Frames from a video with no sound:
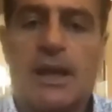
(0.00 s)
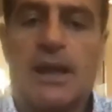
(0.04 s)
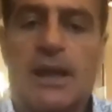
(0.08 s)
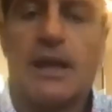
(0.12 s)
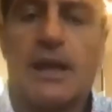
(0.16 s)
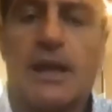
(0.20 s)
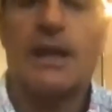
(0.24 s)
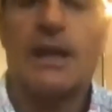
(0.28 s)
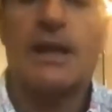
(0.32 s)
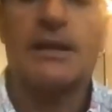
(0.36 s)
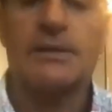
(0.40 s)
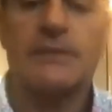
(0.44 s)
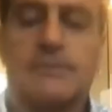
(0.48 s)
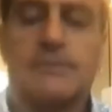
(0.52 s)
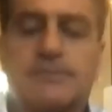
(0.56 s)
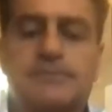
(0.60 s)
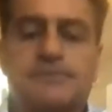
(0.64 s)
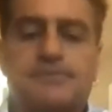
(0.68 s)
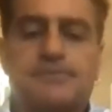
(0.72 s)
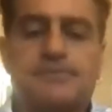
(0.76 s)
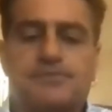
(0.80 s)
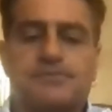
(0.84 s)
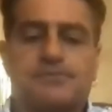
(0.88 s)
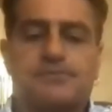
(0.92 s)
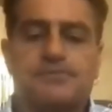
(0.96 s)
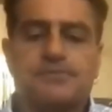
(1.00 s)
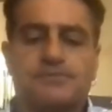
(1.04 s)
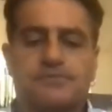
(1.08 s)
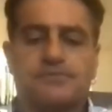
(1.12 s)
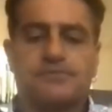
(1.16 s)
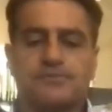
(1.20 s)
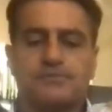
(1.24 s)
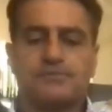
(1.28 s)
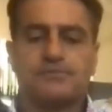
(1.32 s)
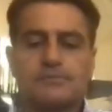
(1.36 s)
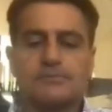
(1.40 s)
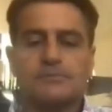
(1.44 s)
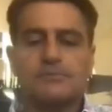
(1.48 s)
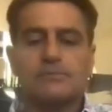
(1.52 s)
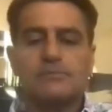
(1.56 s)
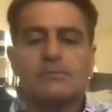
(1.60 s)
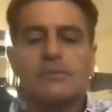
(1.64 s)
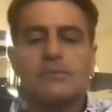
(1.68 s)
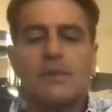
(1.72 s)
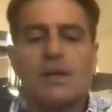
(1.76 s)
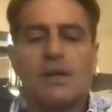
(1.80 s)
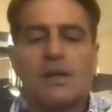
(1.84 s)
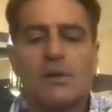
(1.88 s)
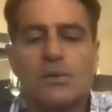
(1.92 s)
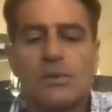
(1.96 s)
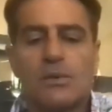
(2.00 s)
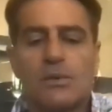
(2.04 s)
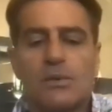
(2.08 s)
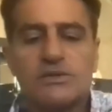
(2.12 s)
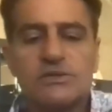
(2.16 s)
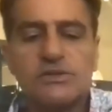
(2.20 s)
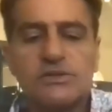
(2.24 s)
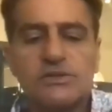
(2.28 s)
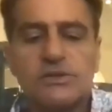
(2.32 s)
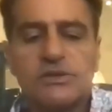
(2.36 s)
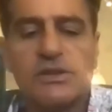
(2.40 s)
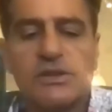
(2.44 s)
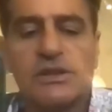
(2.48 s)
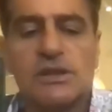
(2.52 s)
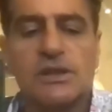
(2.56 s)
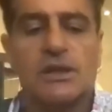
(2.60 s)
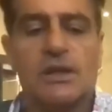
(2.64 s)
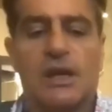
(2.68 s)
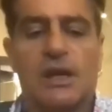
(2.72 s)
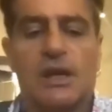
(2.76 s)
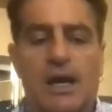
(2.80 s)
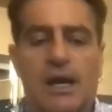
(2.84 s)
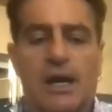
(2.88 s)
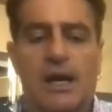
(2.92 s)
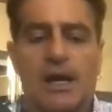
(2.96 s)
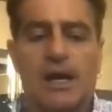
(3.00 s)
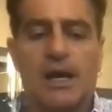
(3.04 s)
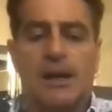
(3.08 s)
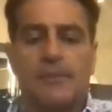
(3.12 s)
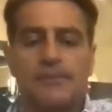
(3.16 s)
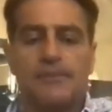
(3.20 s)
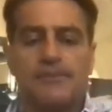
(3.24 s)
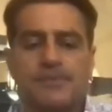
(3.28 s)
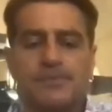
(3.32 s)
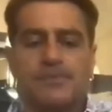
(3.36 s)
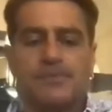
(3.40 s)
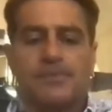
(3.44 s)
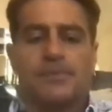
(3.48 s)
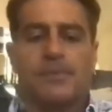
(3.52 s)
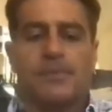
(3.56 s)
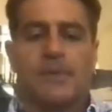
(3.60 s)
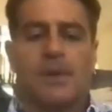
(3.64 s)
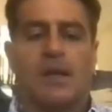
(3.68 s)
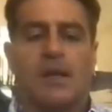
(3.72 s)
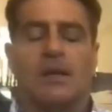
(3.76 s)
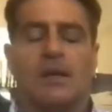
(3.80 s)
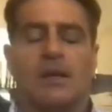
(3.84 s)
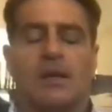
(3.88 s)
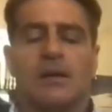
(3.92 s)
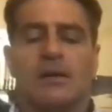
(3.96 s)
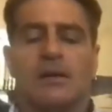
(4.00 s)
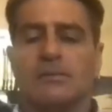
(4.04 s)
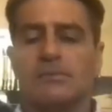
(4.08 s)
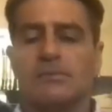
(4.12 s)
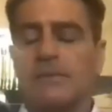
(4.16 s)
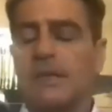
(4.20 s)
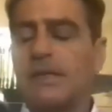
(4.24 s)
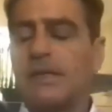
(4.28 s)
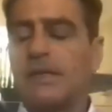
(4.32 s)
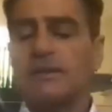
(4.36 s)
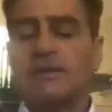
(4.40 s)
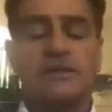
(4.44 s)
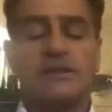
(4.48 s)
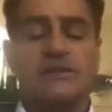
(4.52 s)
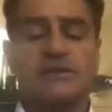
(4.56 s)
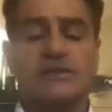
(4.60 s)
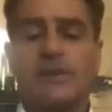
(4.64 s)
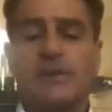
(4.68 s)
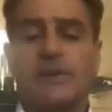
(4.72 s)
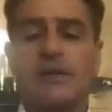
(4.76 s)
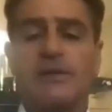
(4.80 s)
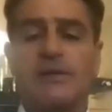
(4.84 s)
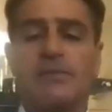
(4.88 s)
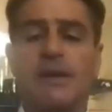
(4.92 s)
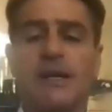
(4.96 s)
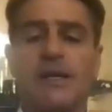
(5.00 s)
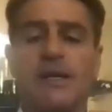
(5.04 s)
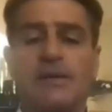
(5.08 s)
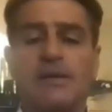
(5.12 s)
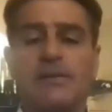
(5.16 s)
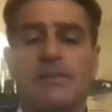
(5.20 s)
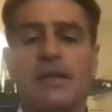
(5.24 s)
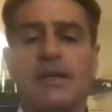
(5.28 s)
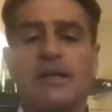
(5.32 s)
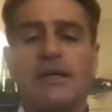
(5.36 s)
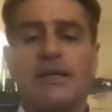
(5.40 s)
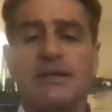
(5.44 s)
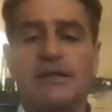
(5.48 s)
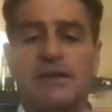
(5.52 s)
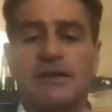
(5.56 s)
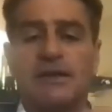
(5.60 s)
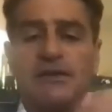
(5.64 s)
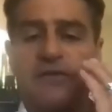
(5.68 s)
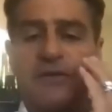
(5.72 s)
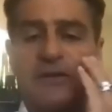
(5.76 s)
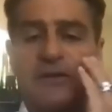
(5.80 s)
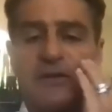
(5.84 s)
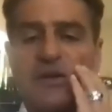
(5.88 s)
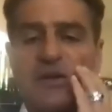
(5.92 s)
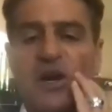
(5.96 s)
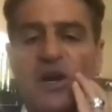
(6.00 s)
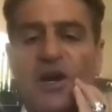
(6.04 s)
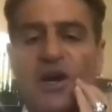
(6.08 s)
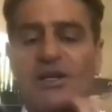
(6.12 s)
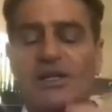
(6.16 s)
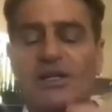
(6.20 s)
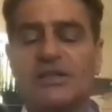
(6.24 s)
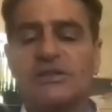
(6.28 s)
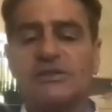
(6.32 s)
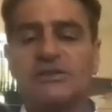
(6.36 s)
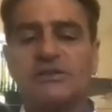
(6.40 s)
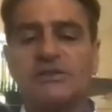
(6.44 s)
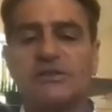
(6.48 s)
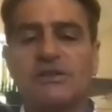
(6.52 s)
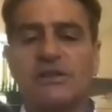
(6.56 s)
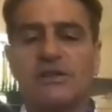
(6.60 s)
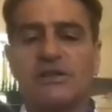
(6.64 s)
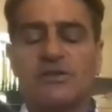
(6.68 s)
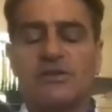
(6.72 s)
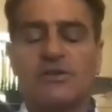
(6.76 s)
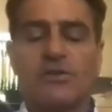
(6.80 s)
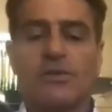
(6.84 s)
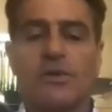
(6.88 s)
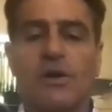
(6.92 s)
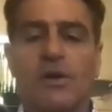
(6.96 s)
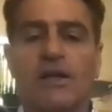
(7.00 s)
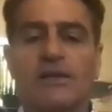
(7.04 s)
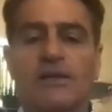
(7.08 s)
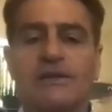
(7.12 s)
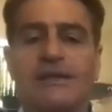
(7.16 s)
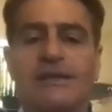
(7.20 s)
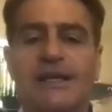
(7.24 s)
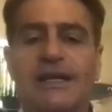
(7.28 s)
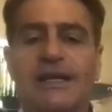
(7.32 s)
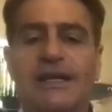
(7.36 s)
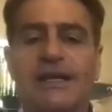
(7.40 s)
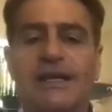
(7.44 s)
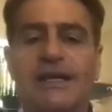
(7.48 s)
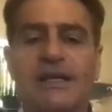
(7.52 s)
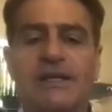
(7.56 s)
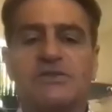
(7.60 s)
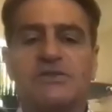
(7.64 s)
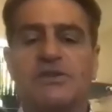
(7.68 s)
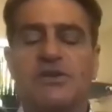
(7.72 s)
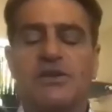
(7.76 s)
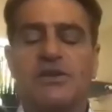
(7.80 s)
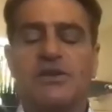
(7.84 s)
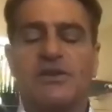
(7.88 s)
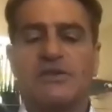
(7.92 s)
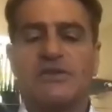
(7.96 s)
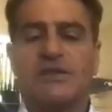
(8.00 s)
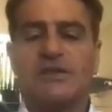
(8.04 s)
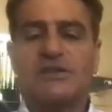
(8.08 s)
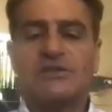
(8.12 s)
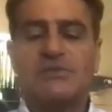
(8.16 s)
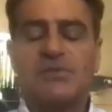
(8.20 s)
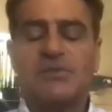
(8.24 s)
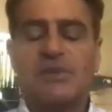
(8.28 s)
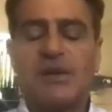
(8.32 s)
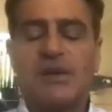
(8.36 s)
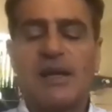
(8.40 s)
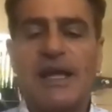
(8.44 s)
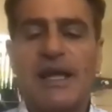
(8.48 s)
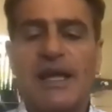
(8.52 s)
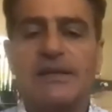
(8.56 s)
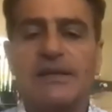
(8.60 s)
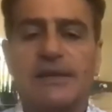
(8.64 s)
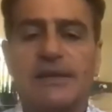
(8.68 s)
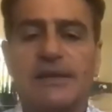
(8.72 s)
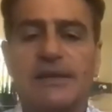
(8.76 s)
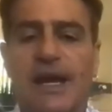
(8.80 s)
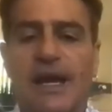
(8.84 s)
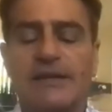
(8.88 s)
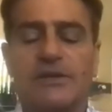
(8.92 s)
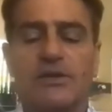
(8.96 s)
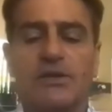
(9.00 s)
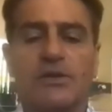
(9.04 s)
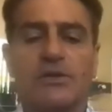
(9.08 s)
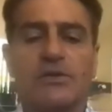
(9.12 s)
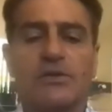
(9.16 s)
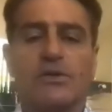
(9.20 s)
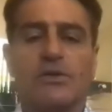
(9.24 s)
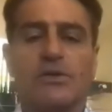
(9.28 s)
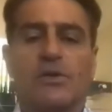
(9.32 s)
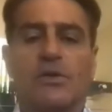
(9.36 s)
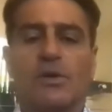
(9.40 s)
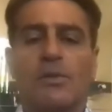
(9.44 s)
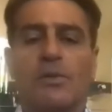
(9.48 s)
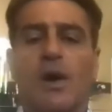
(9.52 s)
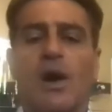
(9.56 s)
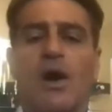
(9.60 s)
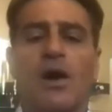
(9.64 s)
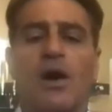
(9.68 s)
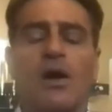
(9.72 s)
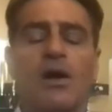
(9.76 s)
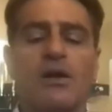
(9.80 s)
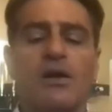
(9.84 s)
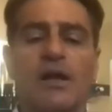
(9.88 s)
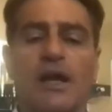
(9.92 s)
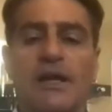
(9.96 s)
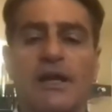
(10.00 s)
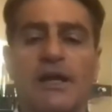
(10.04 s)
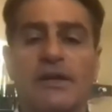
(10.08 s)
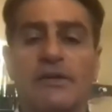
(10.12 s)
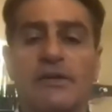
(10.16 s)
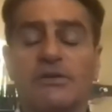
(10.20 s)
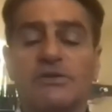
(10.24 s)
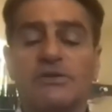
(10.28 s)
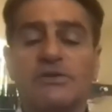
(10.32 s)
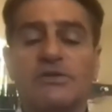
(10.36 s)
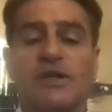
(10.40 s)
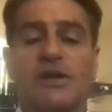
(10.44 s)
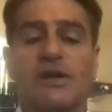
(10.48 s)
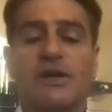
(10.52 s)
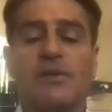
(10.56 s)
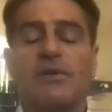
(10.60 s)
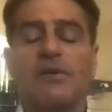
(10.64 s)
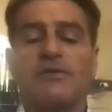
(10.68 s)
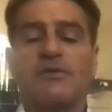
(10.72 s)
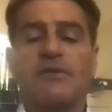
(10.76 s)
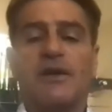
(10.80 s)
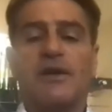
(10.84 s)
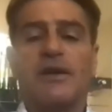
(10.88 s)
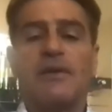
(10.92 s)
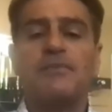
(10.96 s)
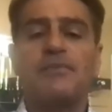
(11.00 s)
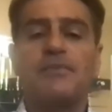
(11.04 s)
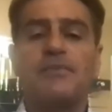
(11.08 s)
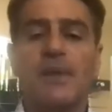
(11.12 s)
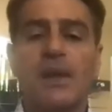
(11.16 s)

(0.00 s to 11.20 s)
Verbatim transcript: And which um, there's been many, many different Jnanis throughout the history of this planet. I don't know them all. I know some of them.